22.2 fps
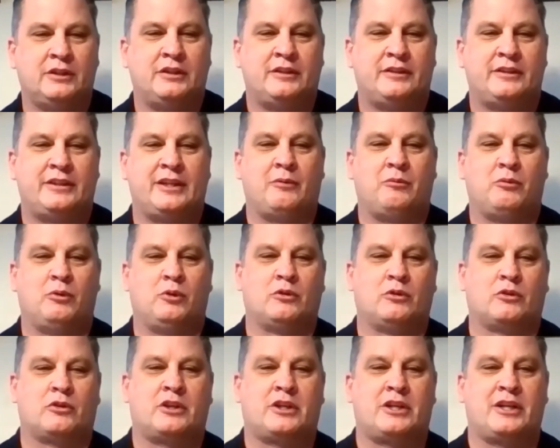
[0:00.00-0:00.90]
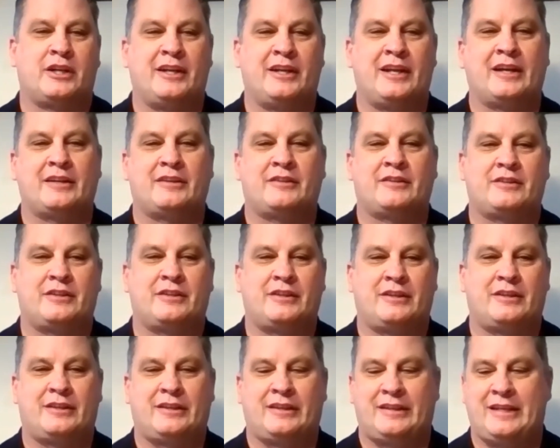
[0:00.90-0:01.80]
that will connect
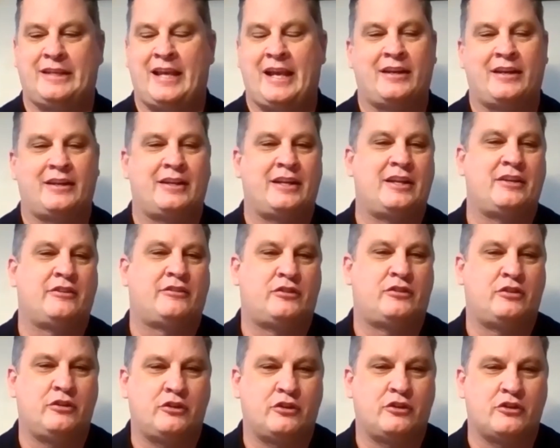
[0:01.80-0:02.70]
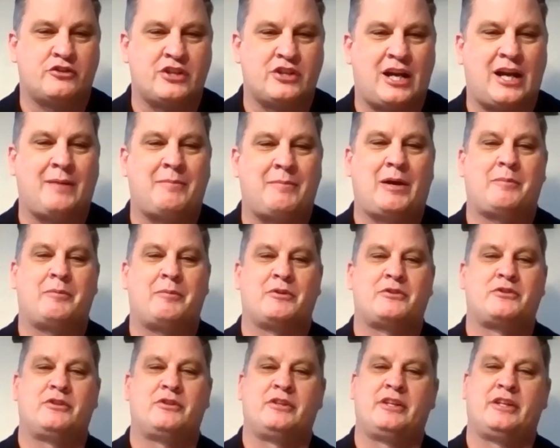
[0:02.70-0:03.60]
candidates to your job
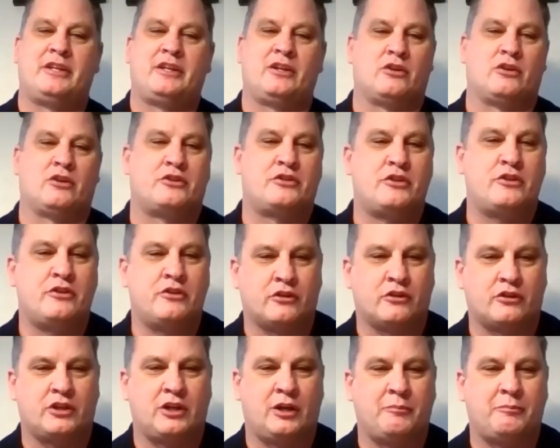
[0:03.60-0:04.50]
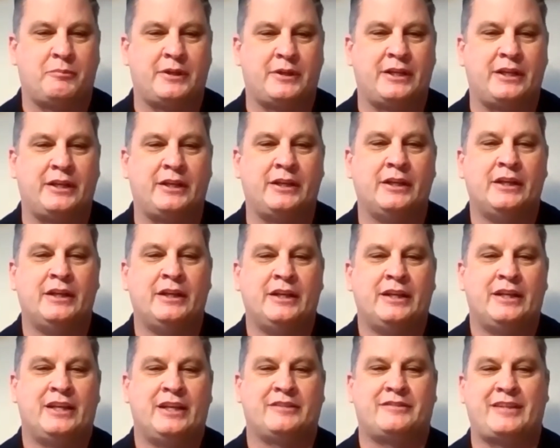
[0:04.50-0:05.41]
opportunity or to your company,
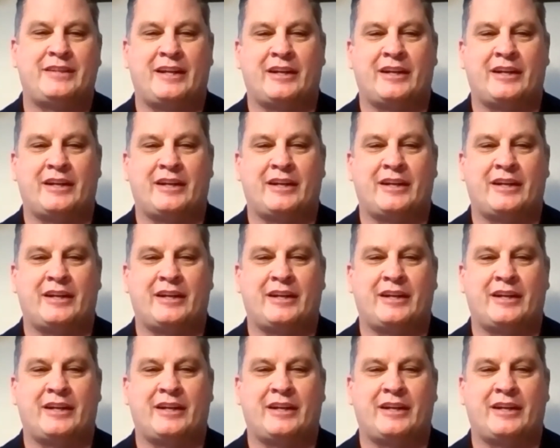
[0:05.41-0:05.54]
it's that